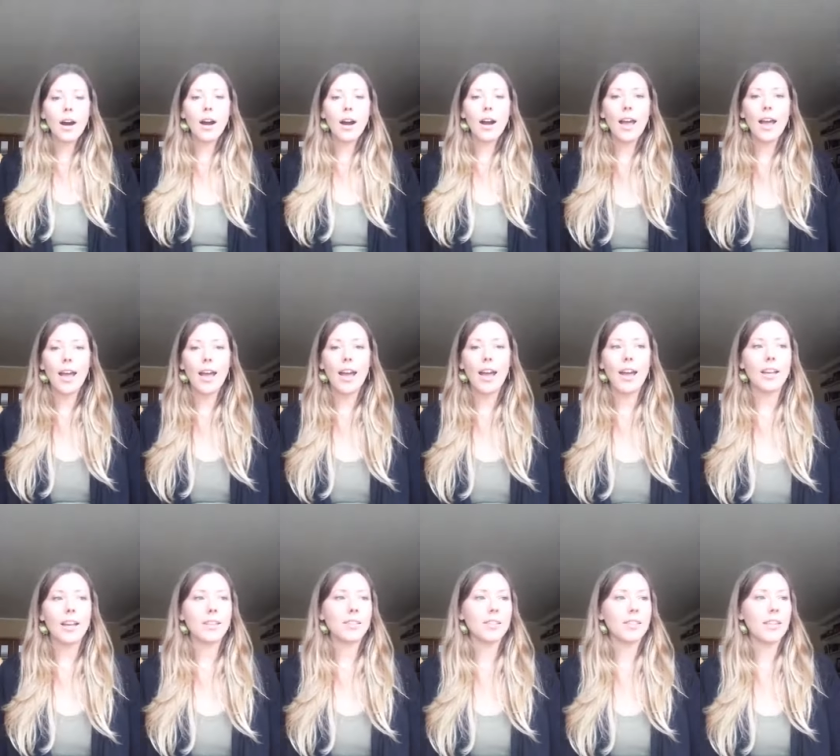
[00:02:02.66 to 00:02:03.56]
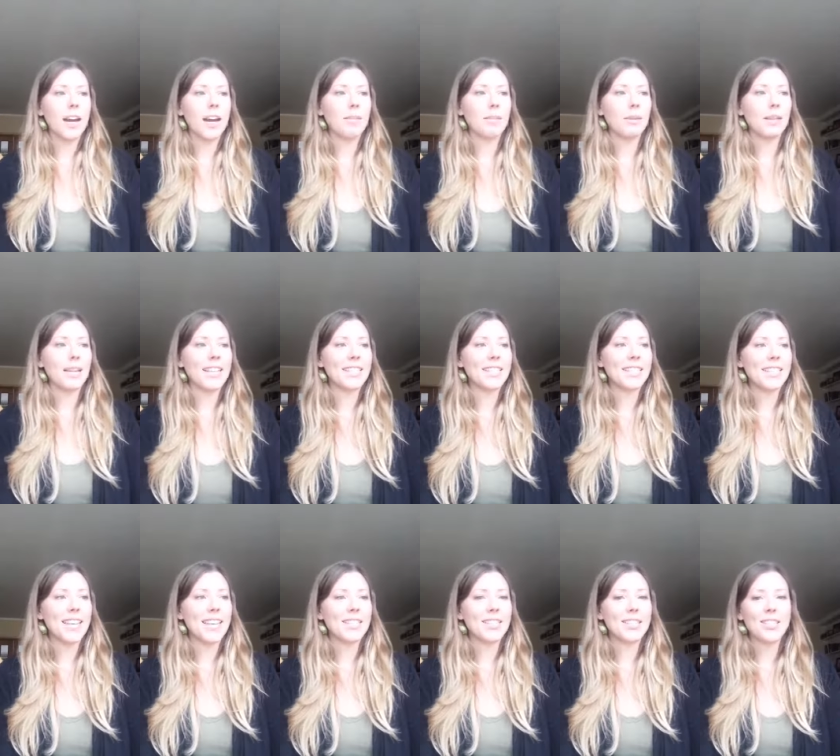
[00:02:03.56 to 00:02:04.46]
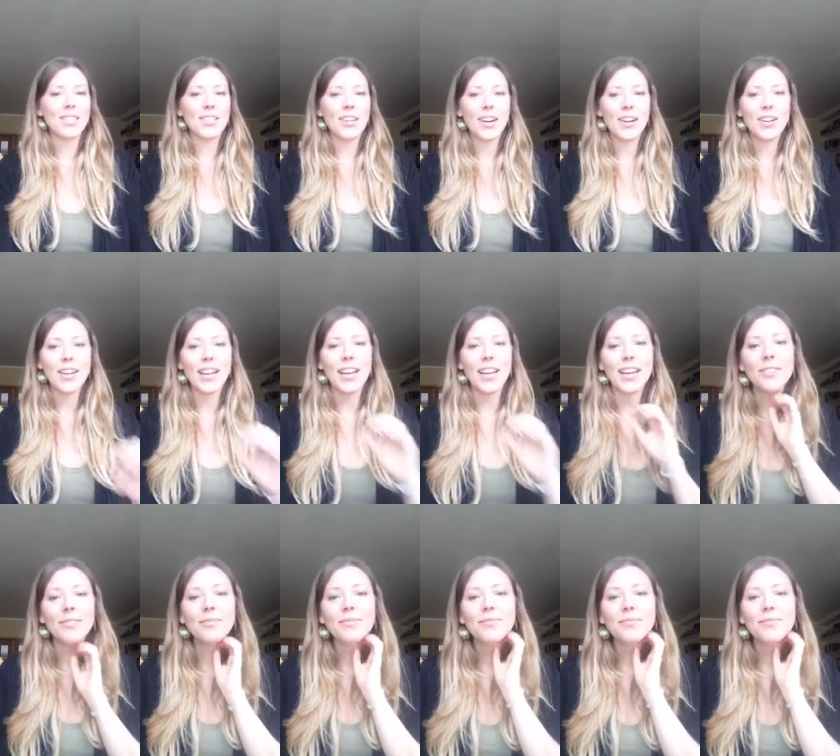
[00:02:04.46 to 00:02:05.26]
And um, let's get started.